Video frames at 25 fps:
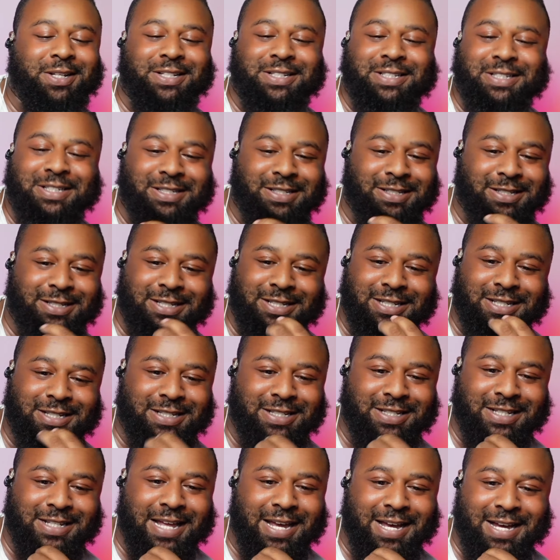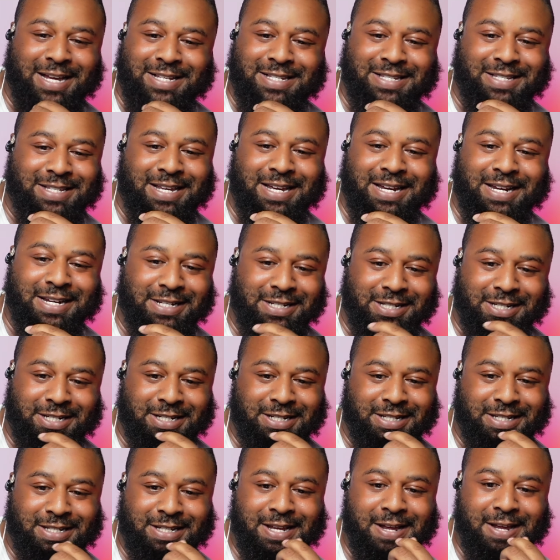It's just like I said, it's
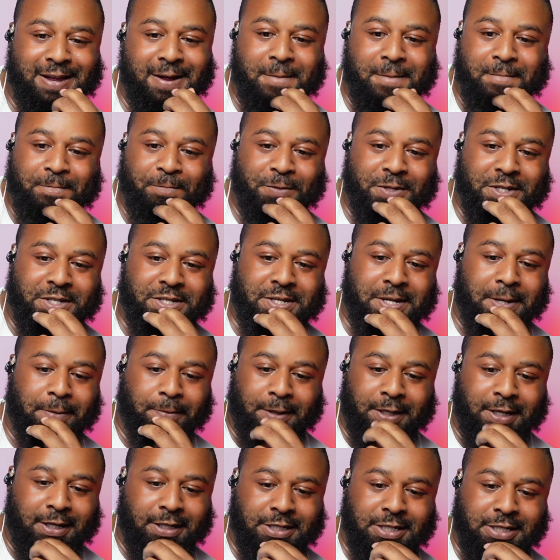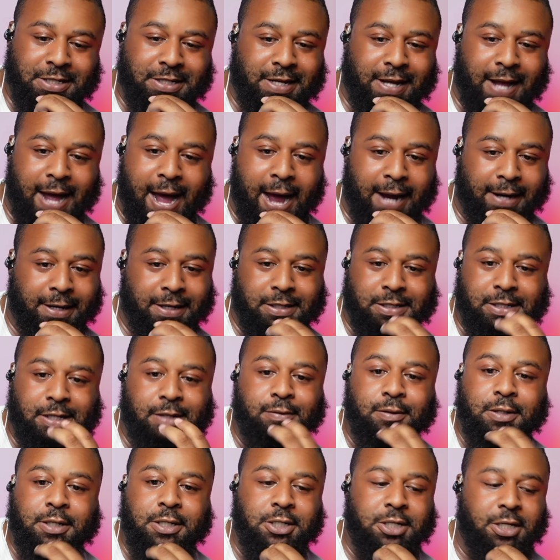just something just
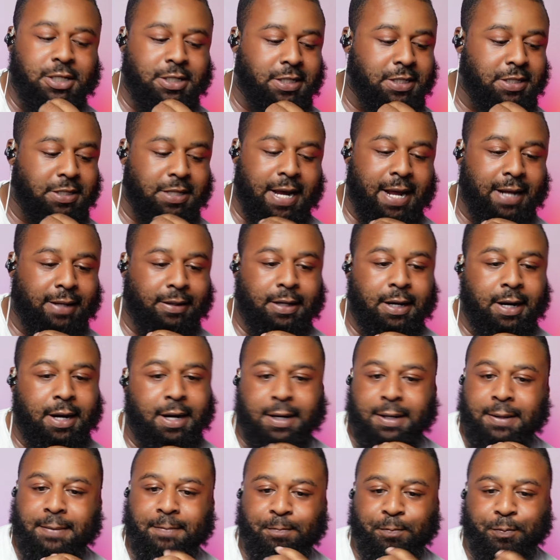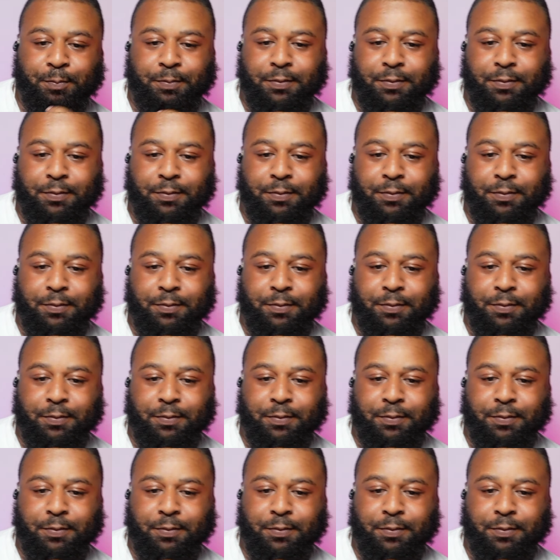cognitively just is not there.